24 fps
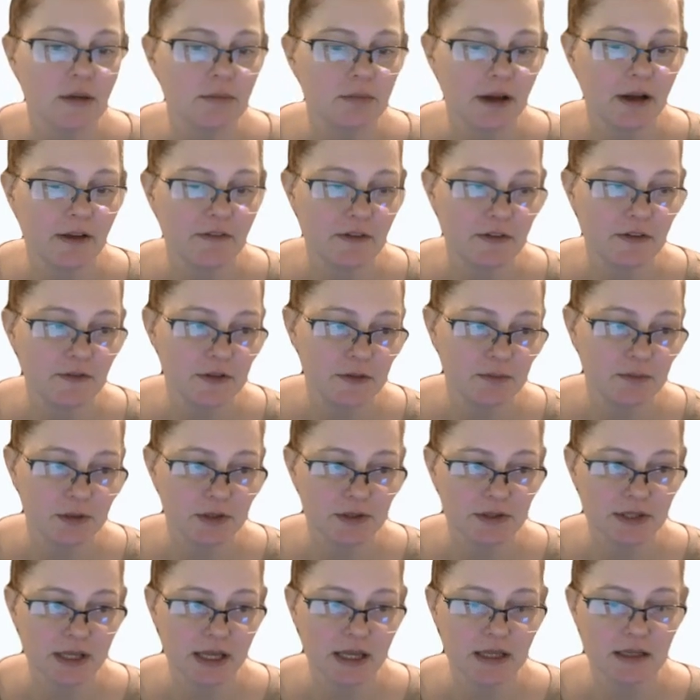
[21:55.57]
by
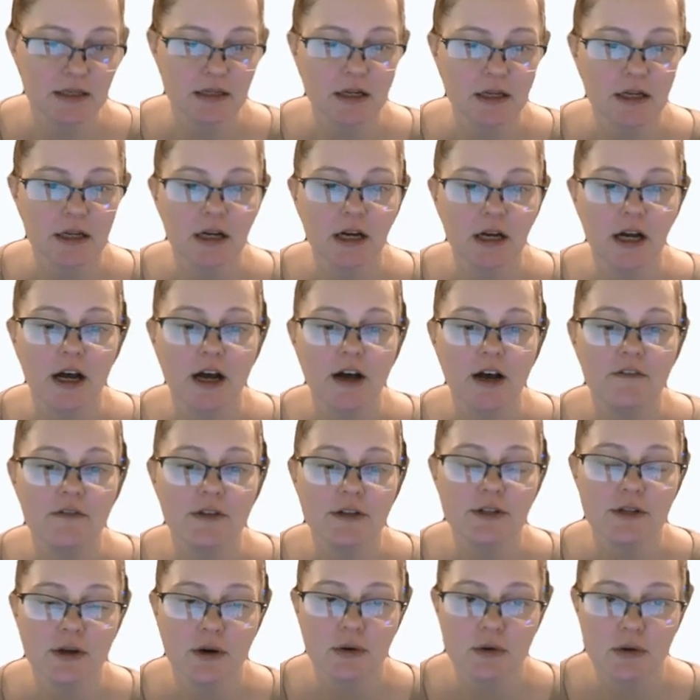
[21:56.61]
50% of
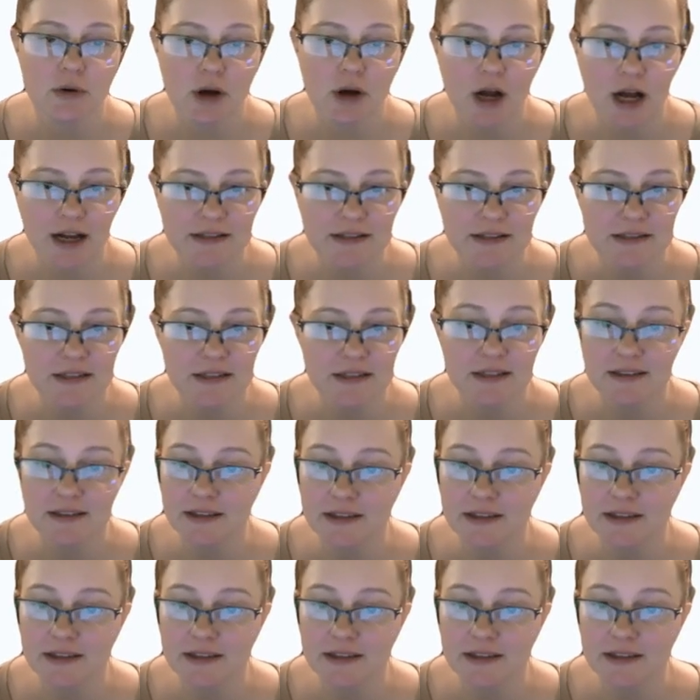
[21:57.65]
the total cost.